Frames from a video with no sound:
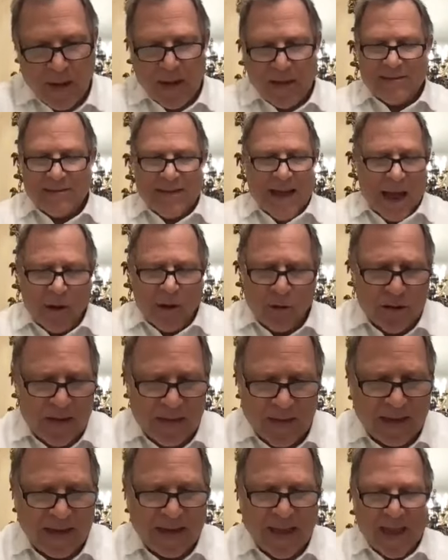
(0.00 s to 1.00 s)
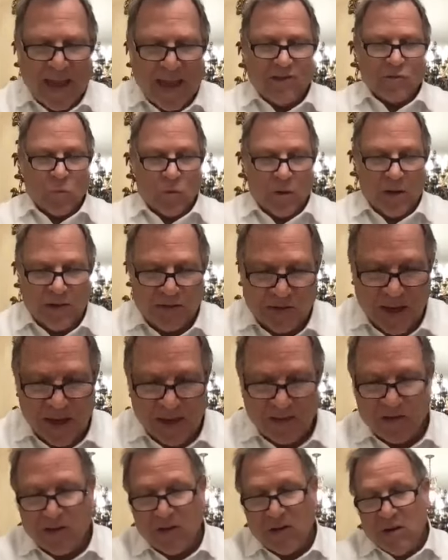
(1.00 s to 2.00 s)
It's not only in the case where he
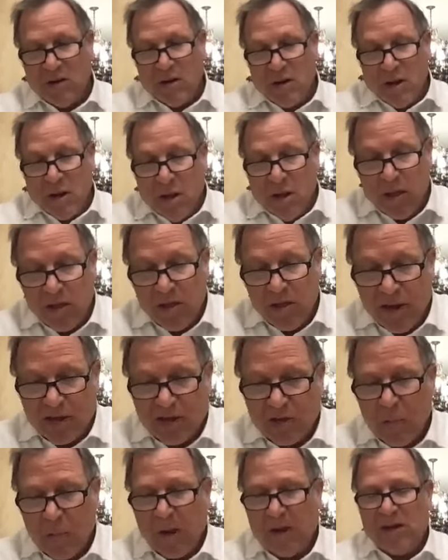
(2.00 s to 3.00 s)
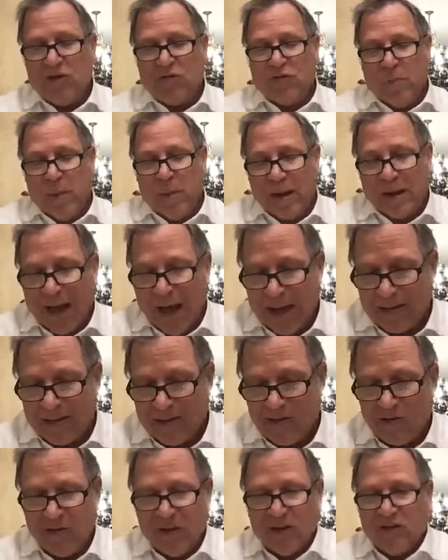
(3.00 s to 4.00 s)
says, "This money is for my
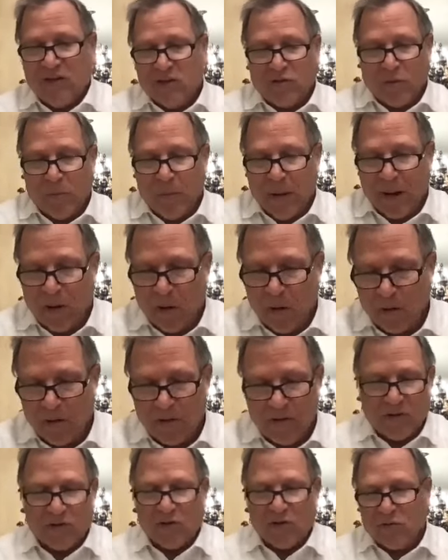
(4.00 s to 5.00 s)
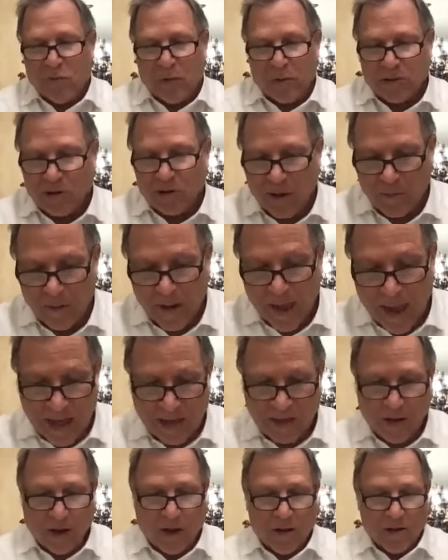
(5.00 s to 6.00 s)
chatas, this is for my ola, this is for Shlomi."
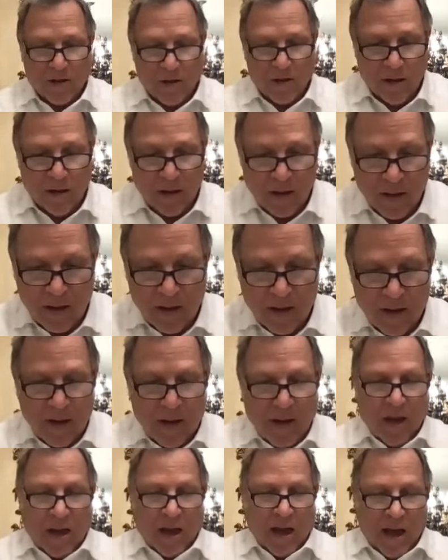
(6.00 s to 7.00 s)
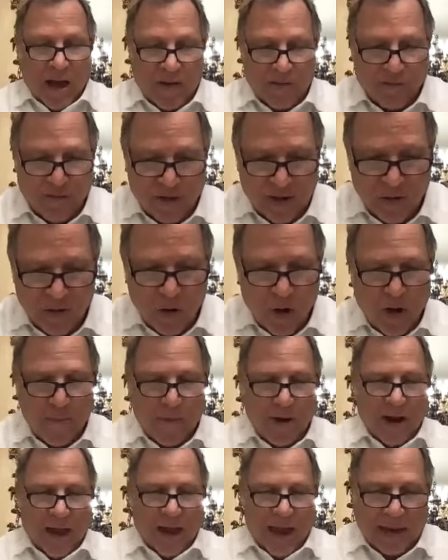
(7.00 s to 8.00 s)
Ella, afilu
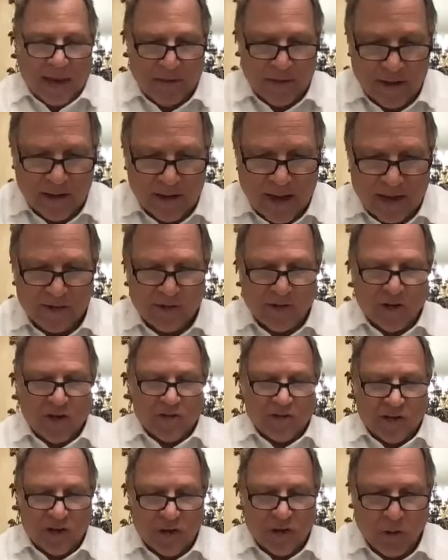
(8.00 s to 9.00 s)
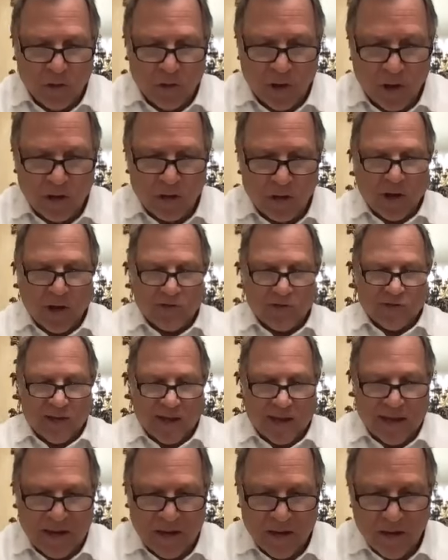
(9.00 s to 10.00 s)
Omer Edel Chatasi
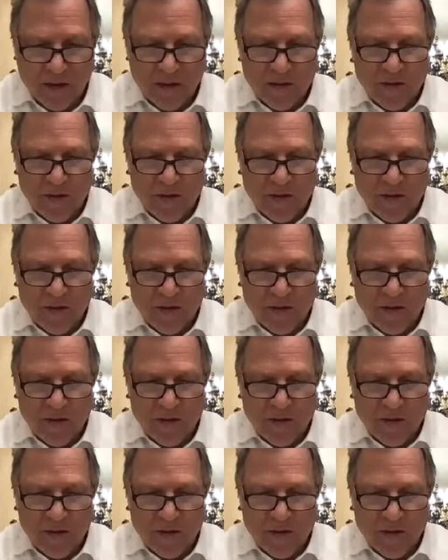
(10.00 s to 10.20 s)
uloilosi